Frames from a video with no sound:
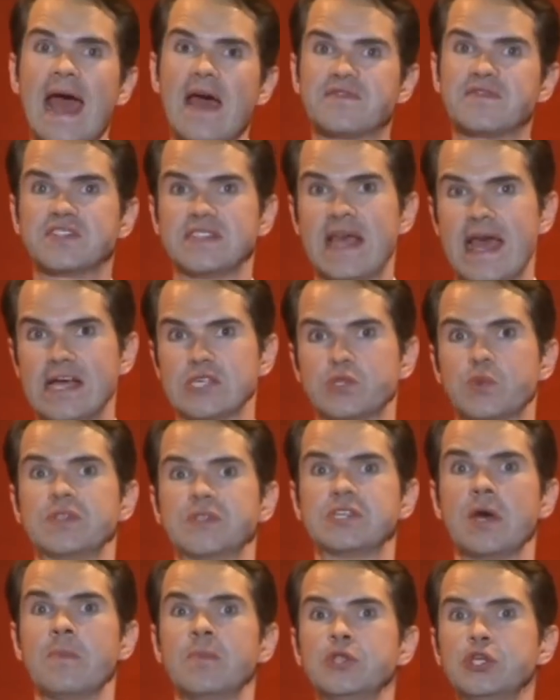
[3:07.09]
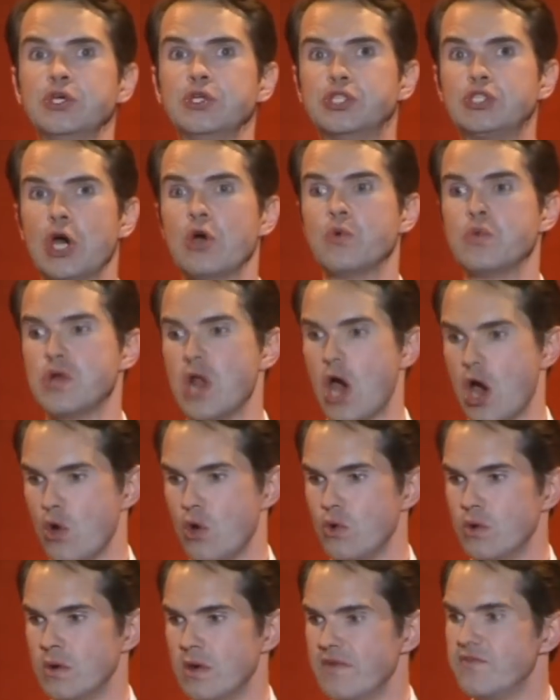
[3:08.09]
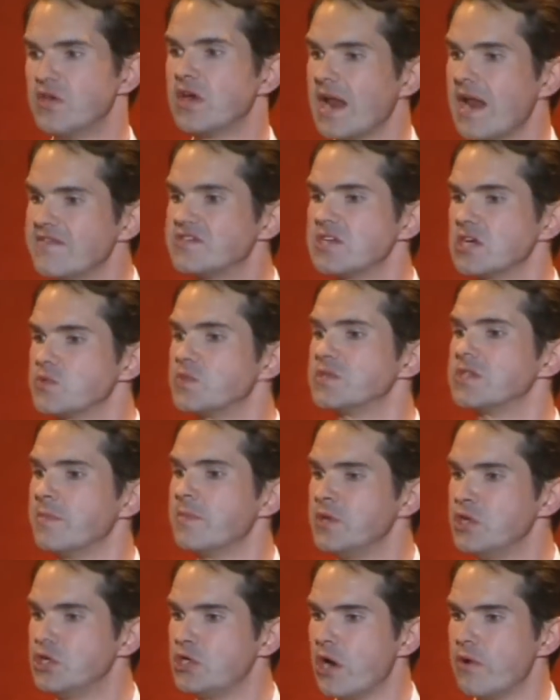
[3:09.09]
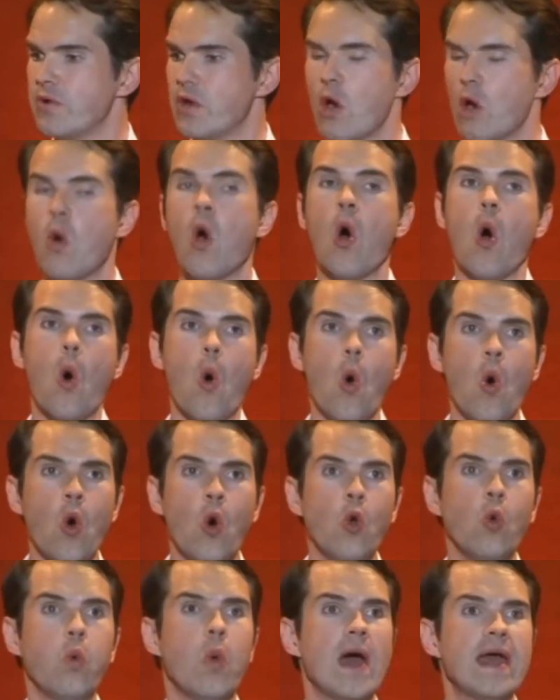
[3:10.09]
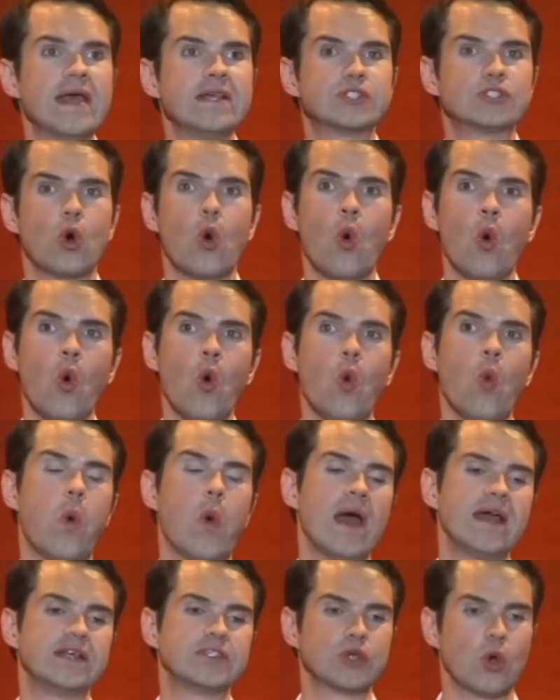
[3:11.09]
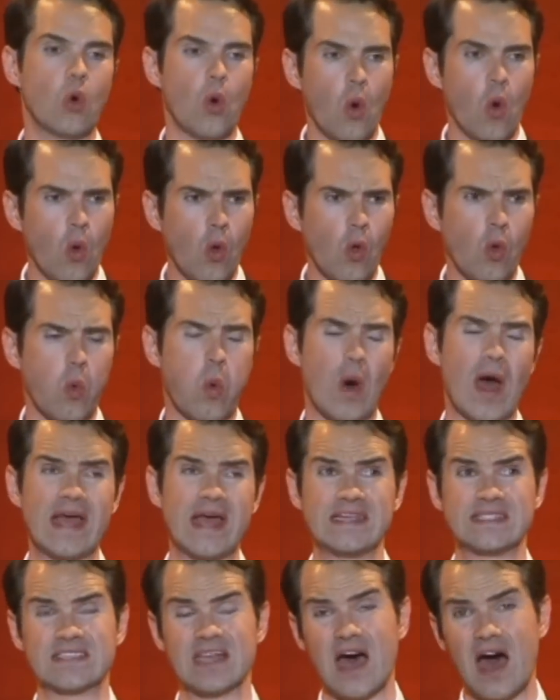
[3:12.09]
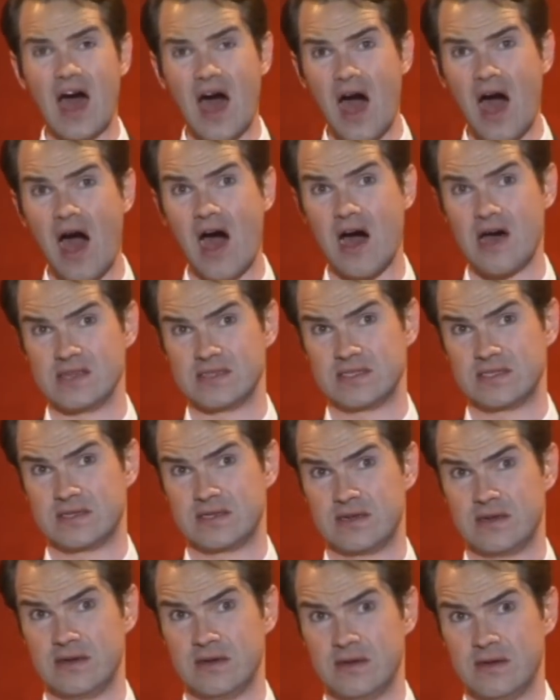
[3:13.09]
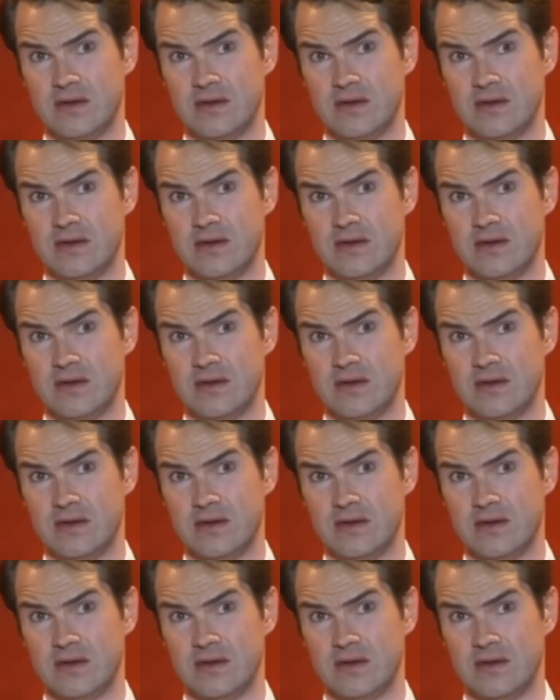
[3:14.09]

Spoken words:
have sex with someone you don't know, if you're going to have sex with someone you don't know, always, always, always ask.